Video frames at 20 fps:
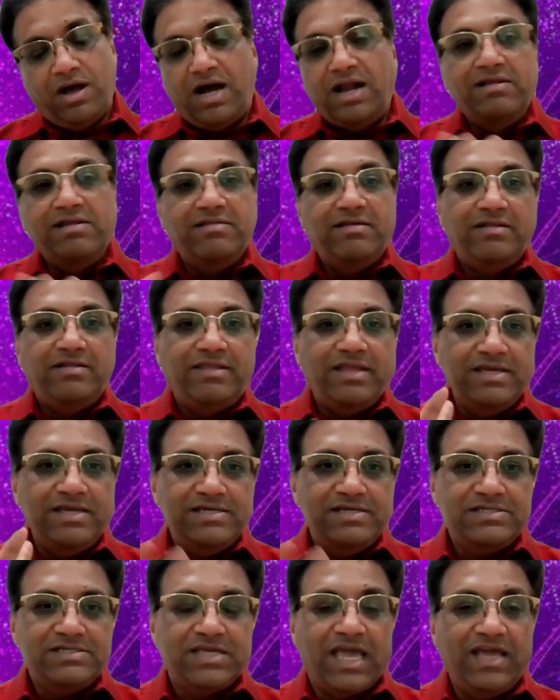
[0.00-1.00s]
Another
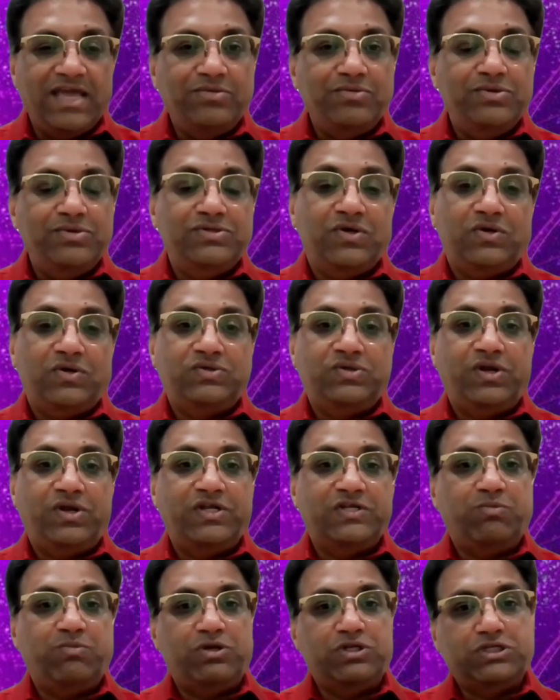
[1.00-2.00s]
thing is, Ketu is also
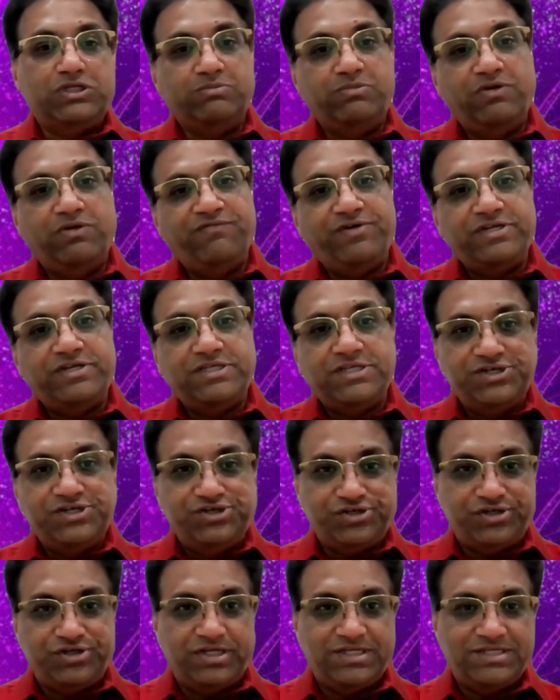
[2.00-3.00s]
responsible for
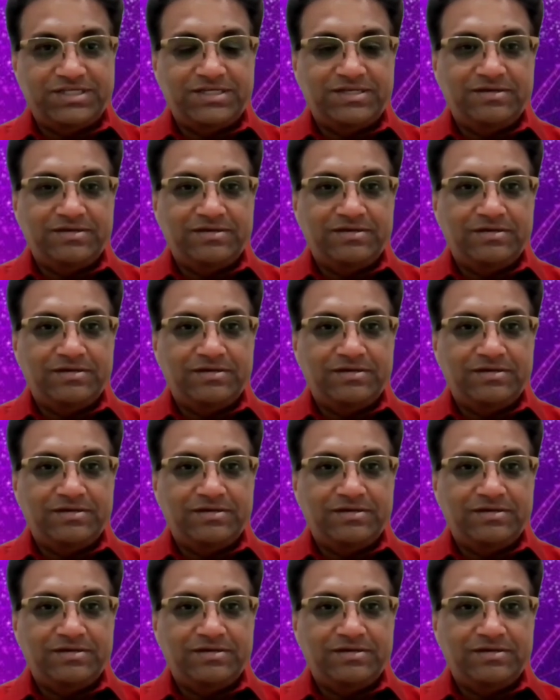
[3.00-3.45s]
surgeries.